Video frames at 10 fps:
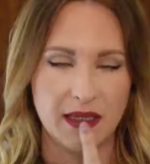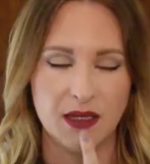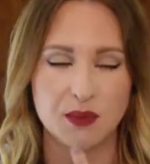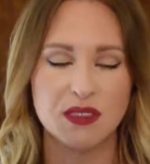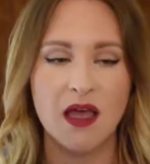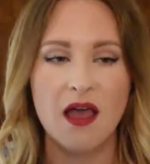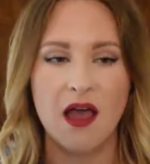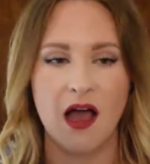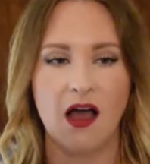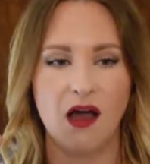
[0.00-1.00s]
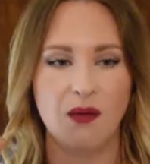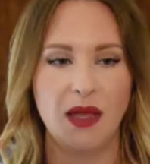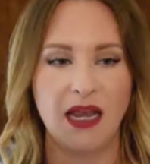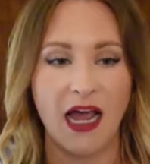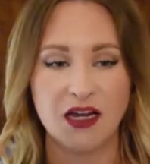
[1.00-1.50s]
lips.
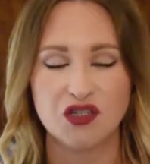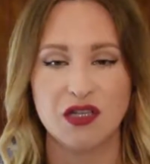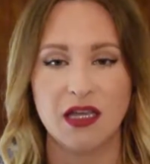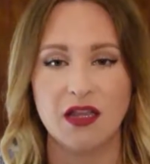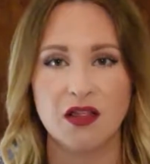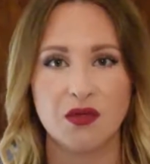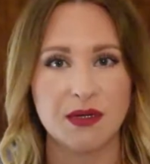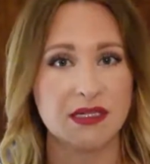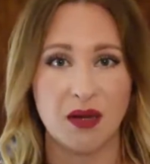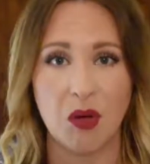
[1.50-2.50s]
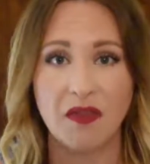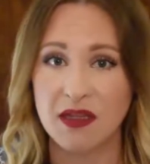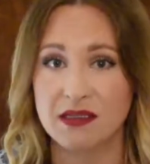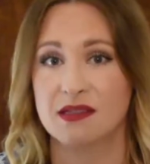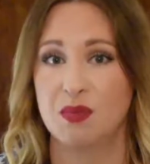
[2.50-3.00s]
And actually the reason I bought
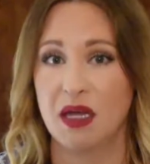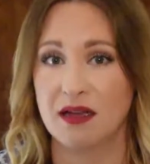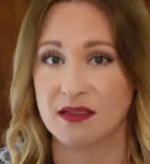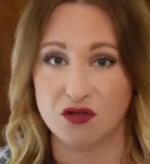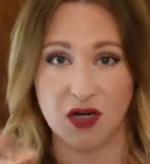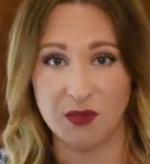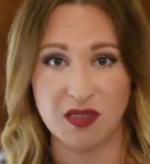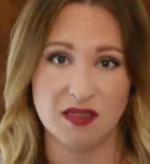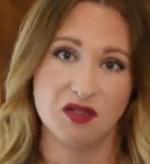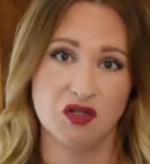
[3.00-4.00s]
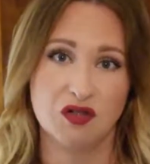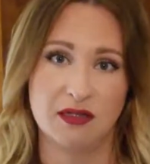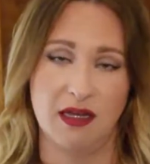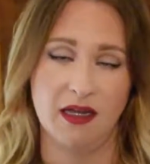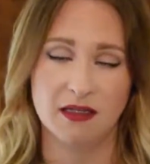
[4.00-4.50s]
these is because I tried my
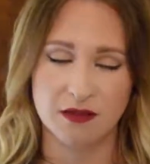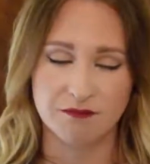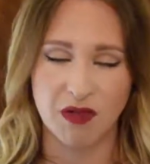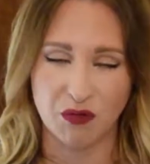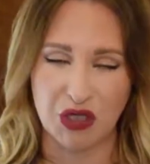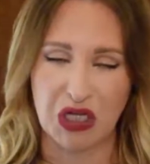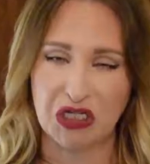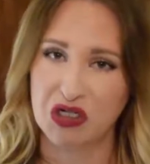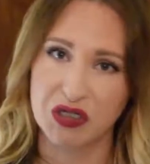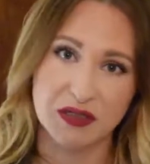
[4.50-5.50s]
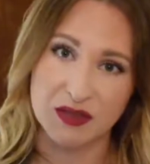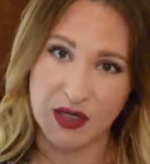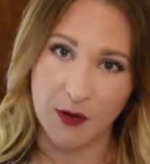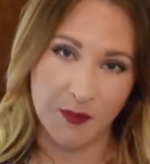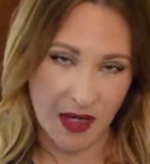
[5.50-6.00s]
sister's and I really liked hers,
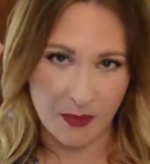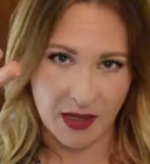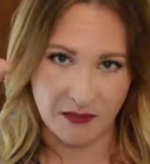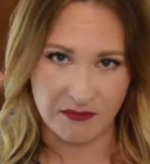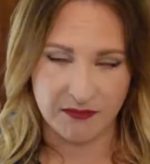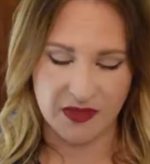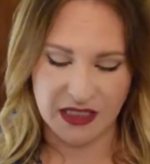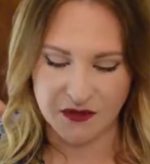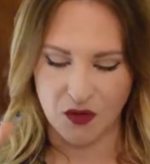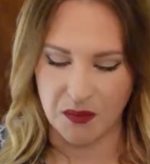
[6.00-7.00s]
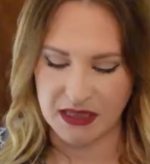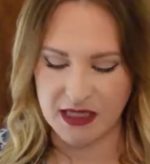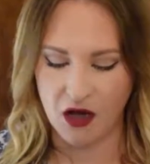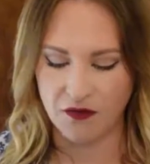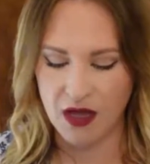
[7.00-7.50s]
so I bought these for
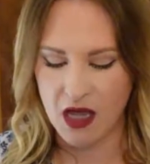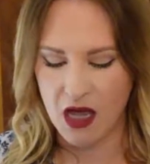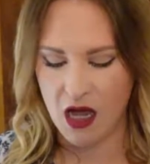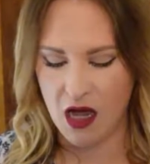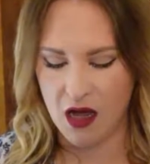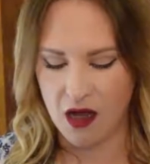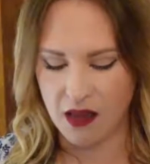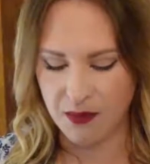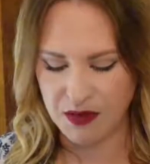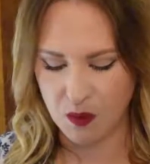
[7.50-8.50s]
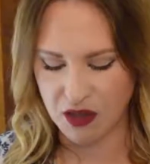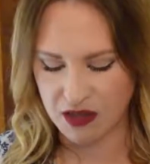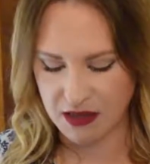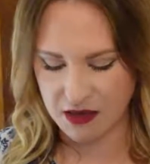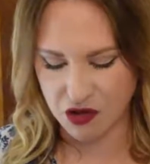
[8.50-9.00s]
myself. Let me swatch
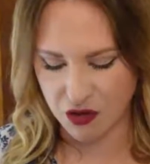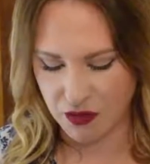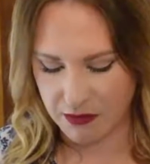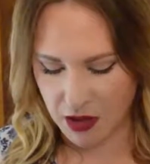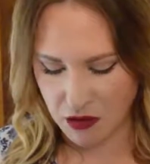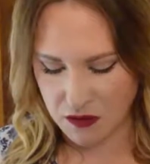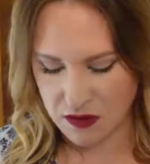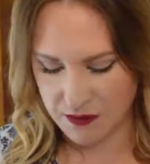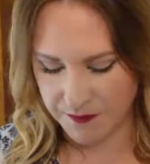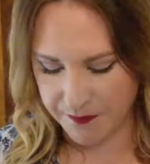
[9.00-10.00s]
these and show you up close.